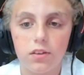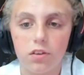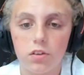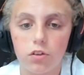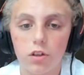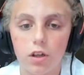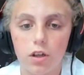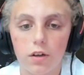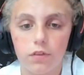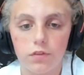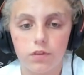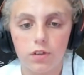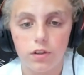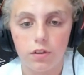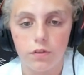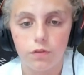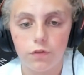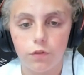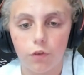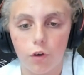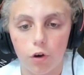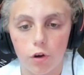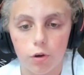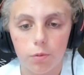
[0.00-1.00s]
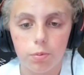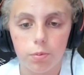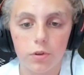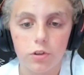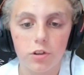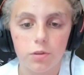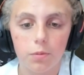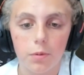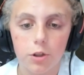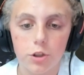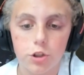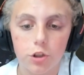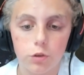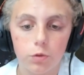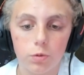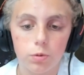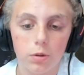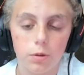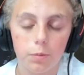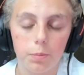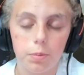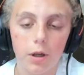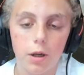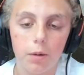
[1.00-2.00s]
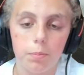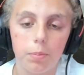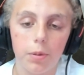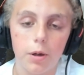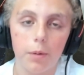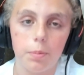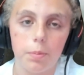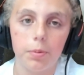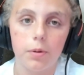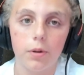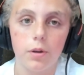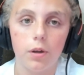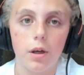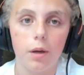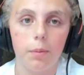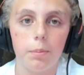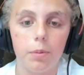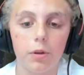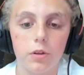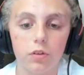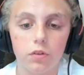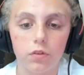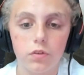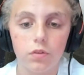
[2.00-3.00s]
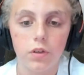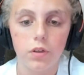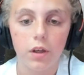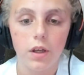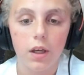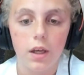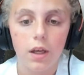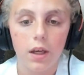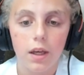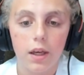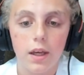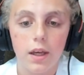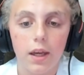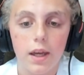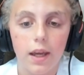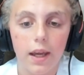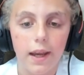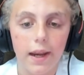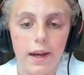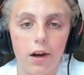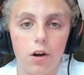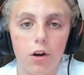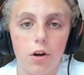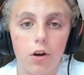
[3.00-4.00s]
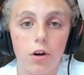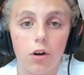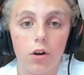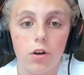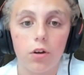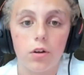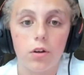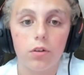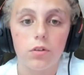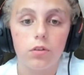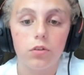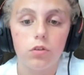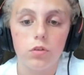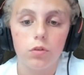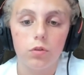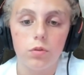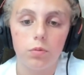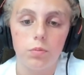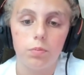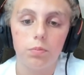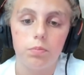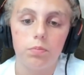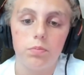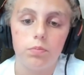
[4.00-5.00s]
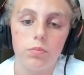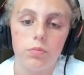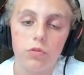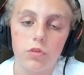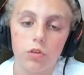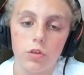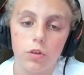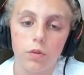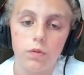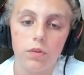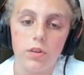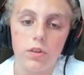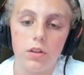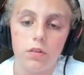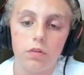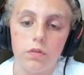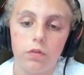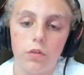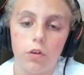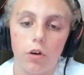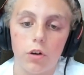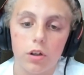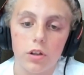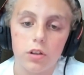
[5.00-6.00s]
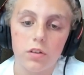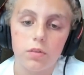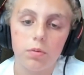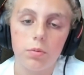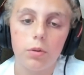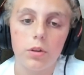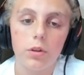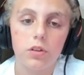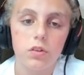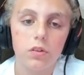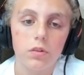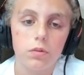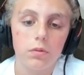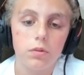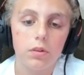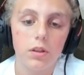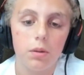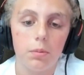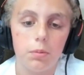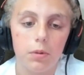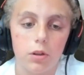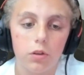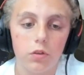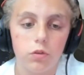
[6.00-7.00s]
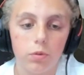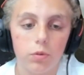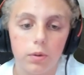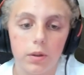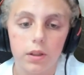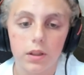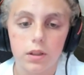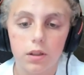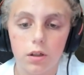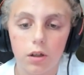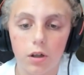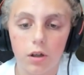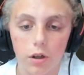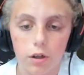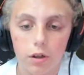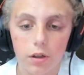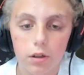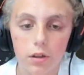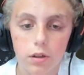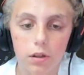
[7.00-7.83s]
here you have the fog. Pretty much it will pump up a bit of air to sort of defog. It works similar to a car